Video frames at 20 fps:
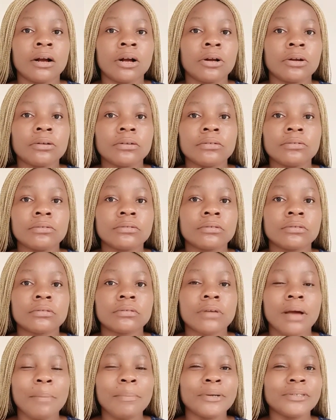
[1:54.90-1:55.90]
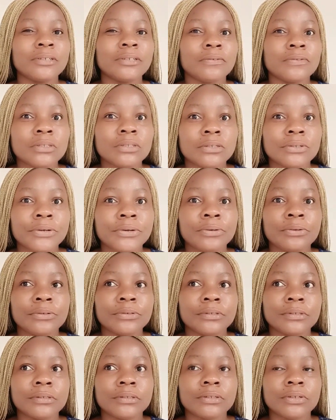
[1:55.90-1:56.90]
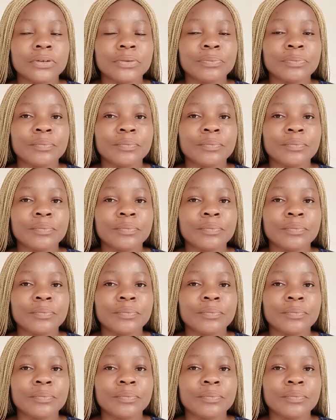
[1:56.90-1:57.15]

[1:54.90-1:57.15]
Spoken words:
clothes. And most of these clothes,